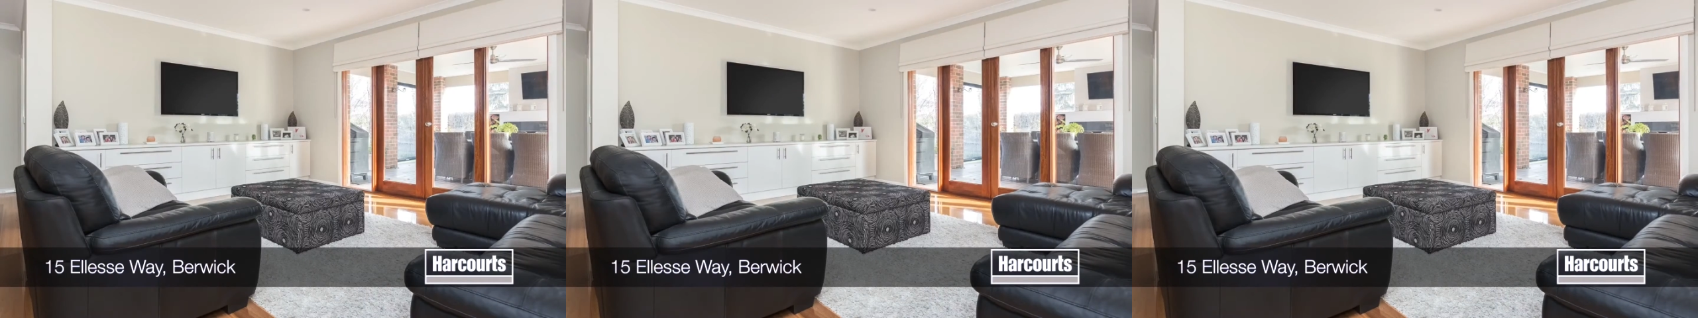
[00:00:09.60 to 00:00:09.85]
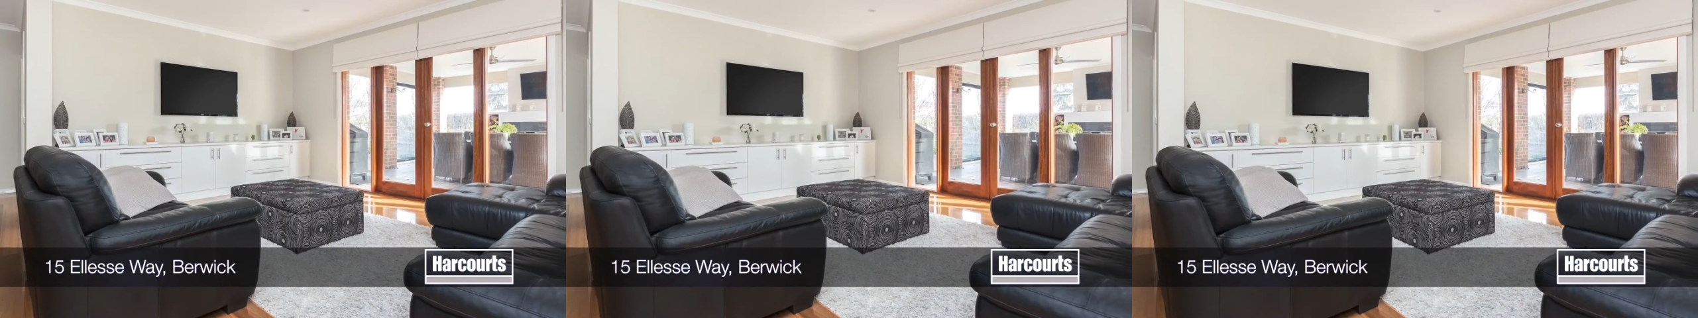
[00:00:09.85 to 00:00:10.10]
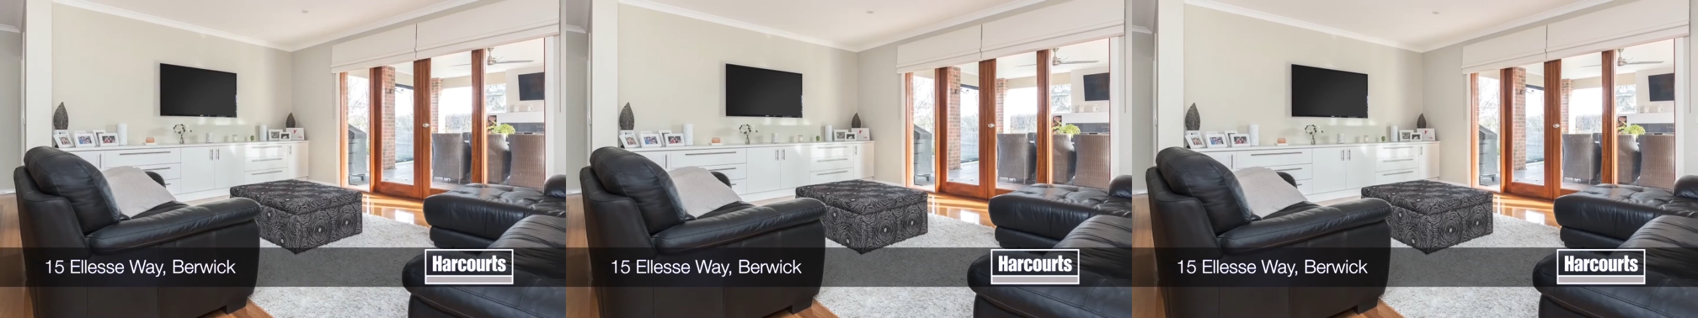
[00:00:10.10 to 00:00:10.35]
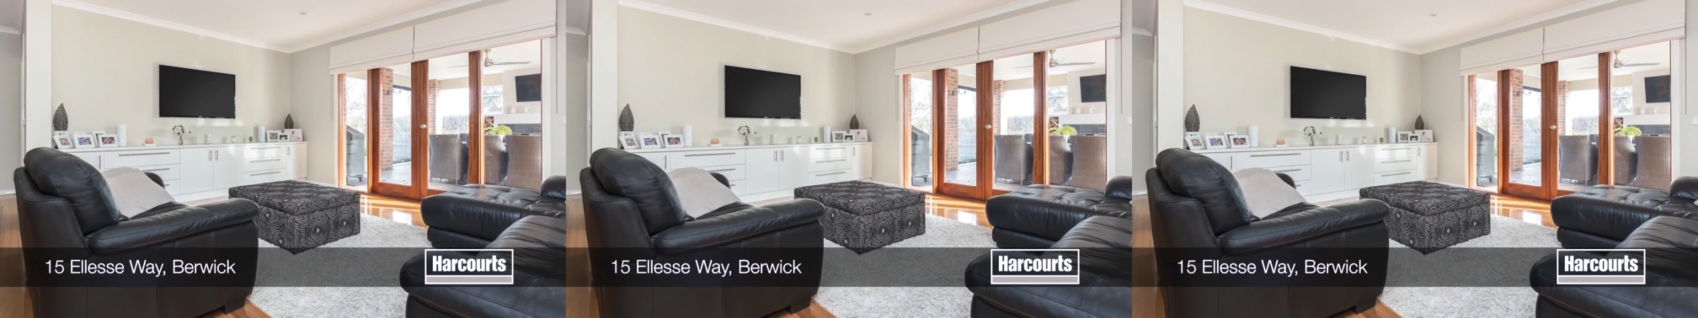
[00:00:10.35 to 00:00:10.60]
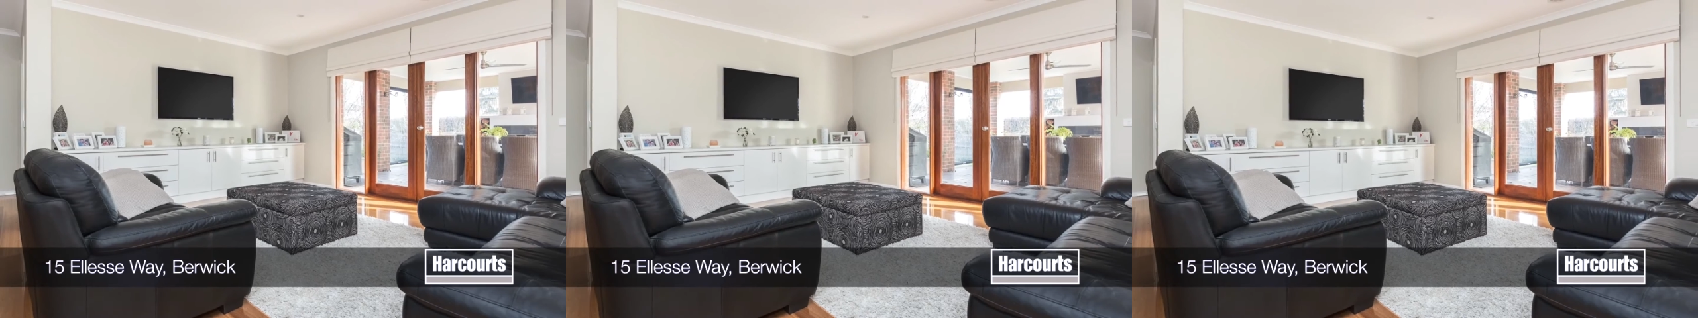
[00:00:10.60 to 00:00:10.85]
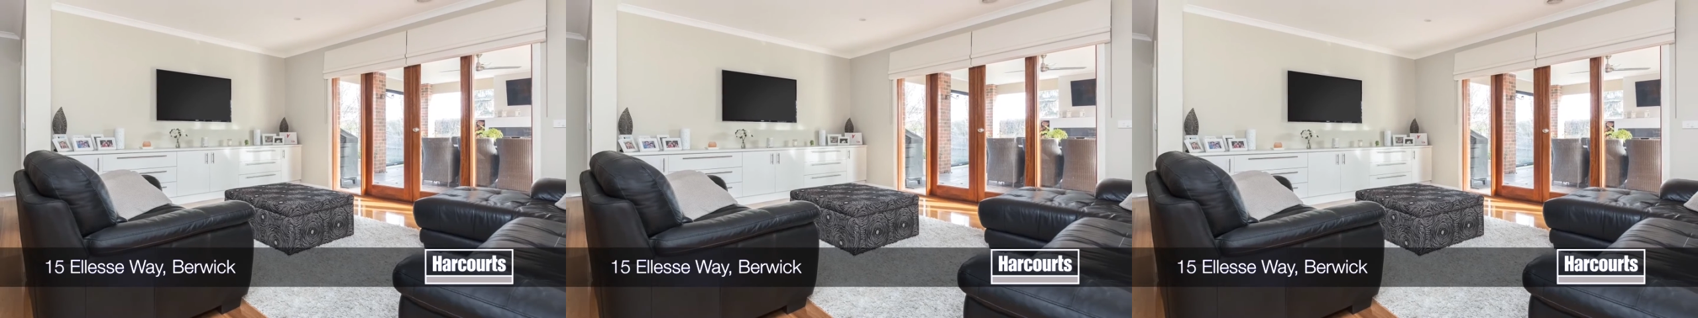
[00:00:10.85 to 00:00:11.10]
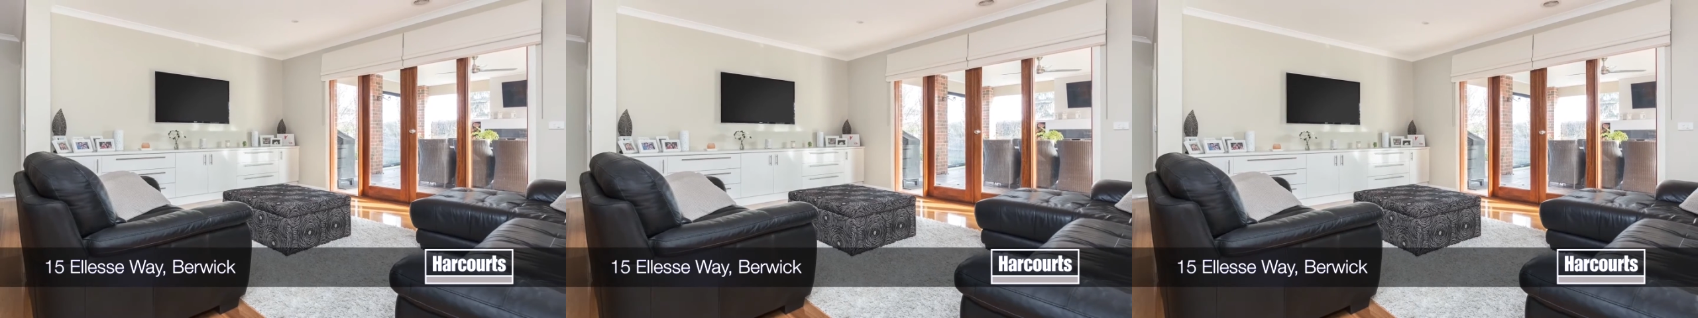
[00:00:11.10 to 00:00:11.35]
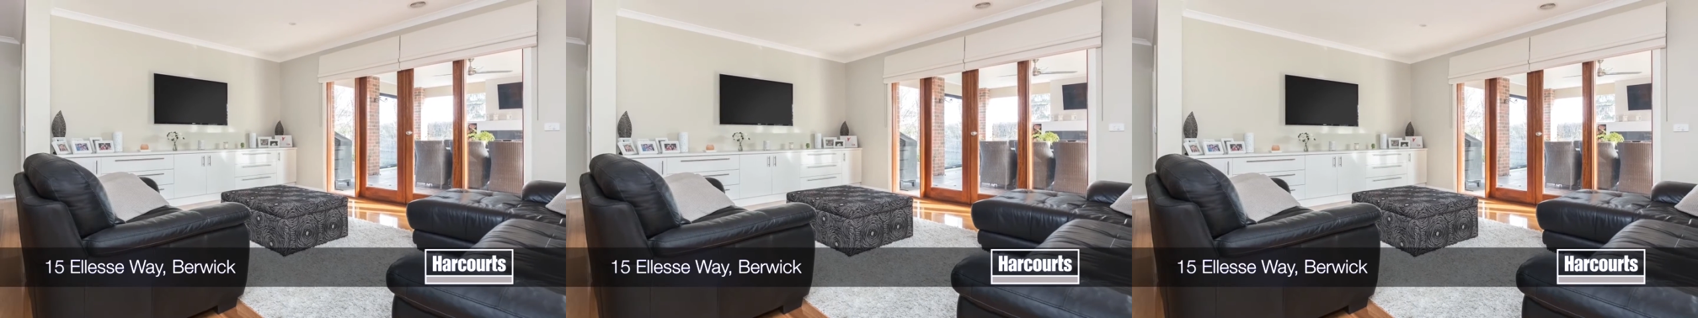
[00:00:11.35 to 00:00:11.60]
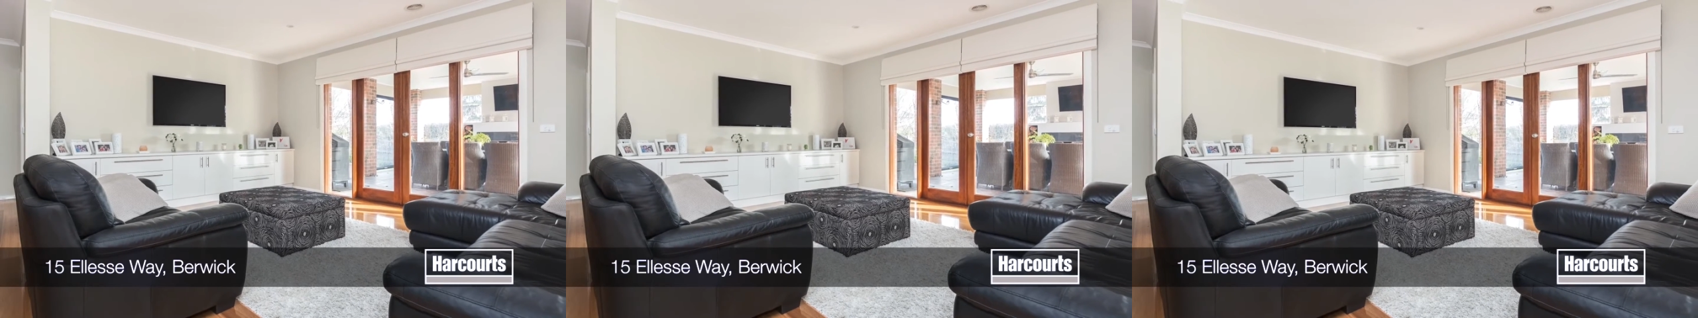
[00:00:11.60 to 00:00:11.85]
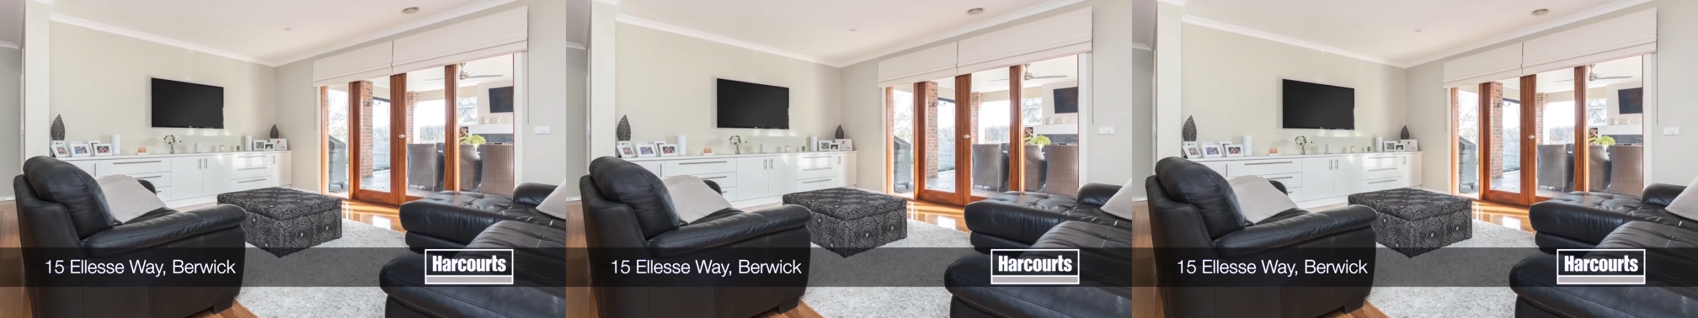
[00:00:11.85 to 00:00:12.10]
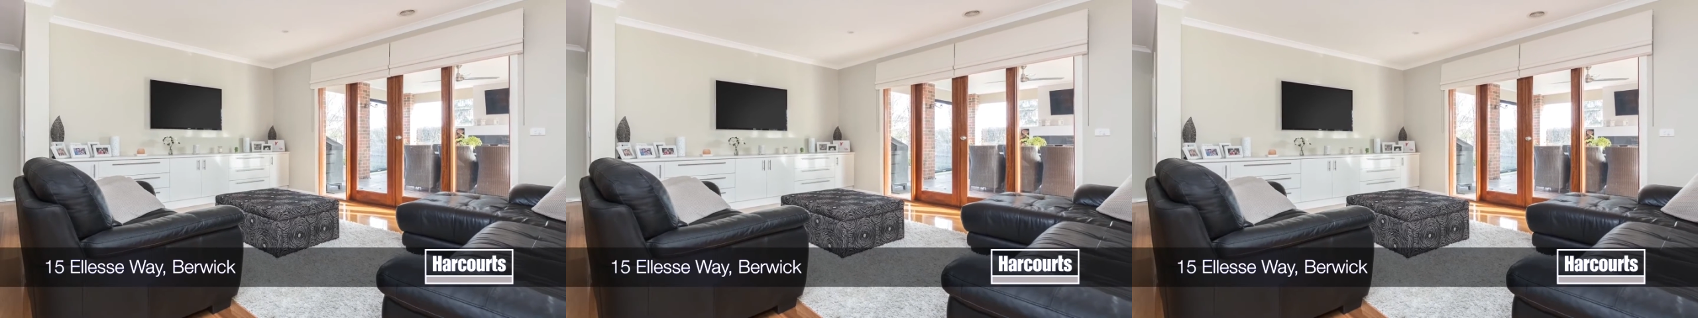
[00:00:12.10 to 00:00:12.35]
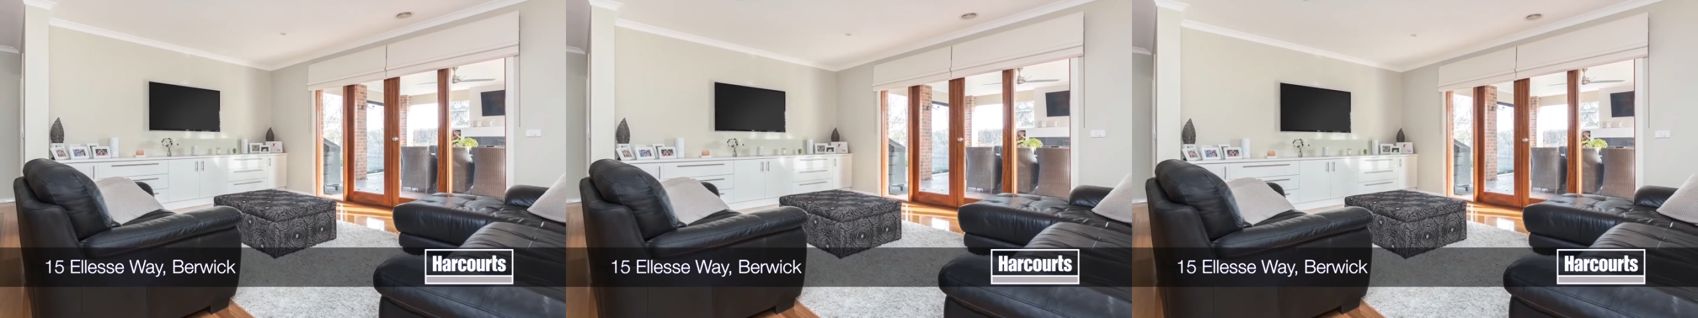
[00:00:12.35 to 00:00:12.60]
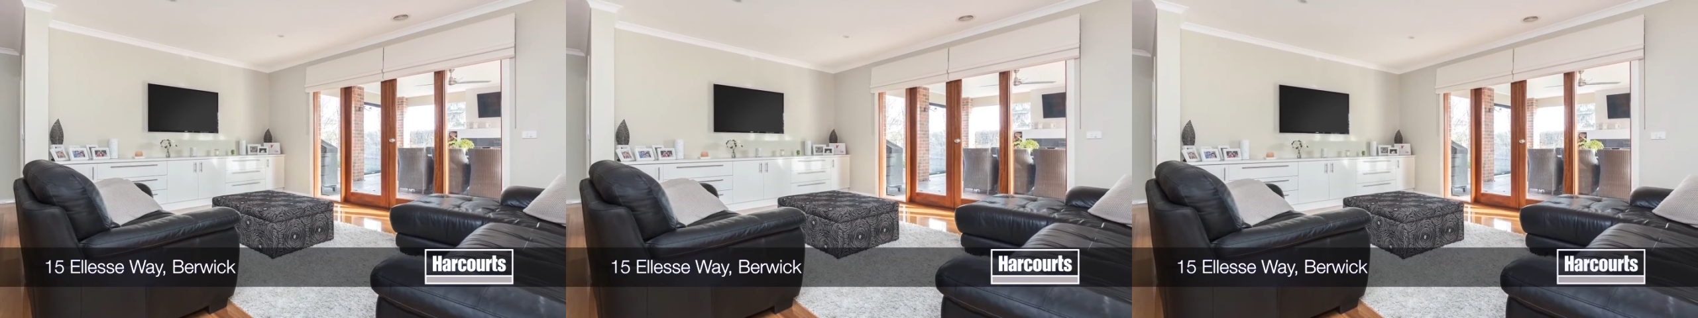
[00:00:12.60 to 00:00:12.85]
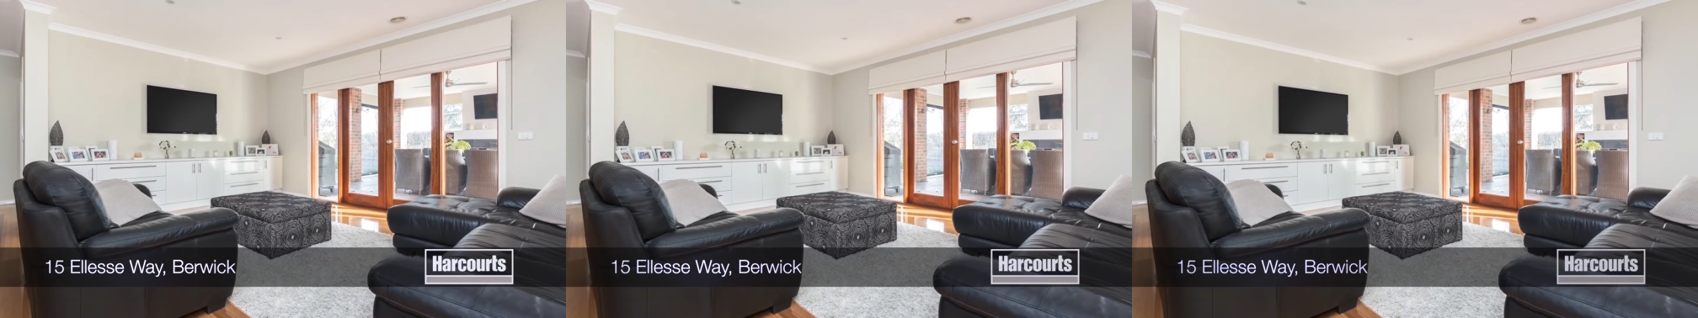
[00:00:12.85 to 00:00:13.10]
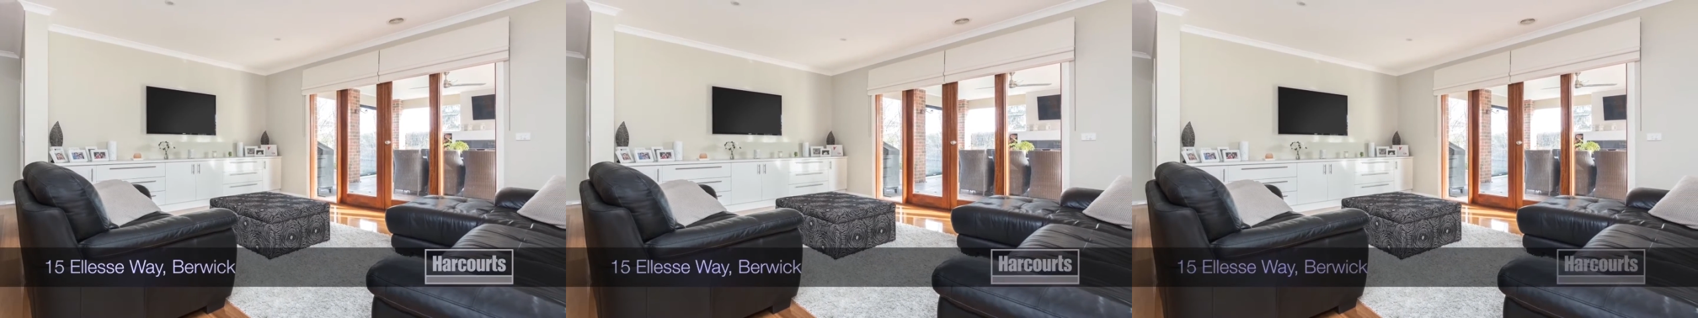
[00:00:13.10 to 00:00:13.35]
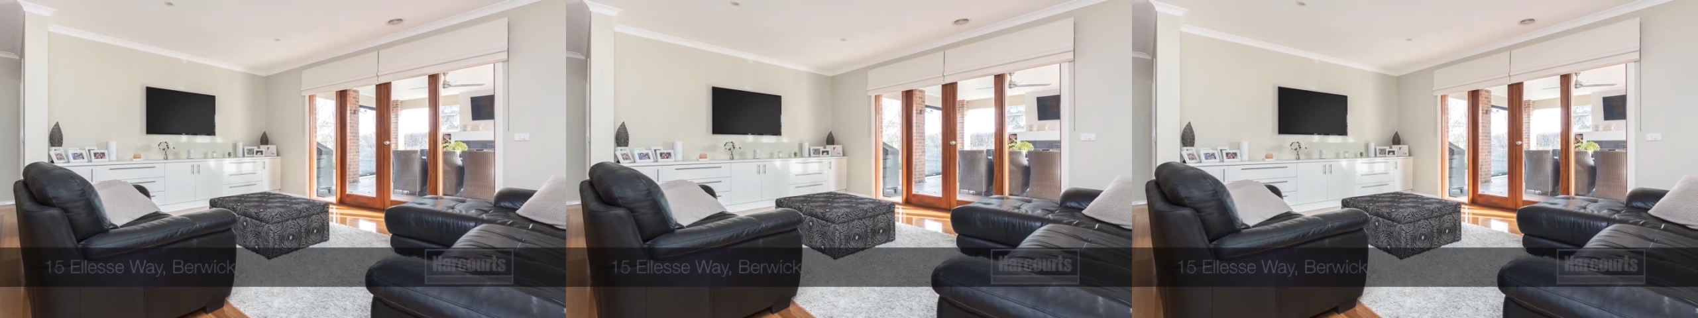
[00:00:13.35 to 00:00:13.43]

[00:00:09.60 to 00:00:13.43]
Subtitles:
(no speaker visible)